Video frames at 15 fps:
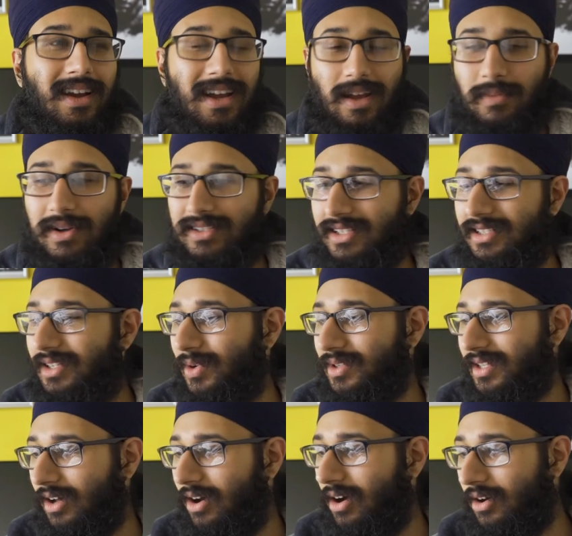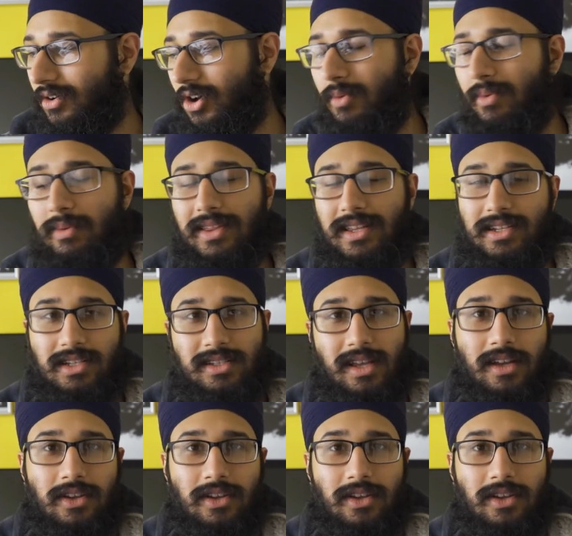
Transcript: And my sister was like, oh no, maybe that's just,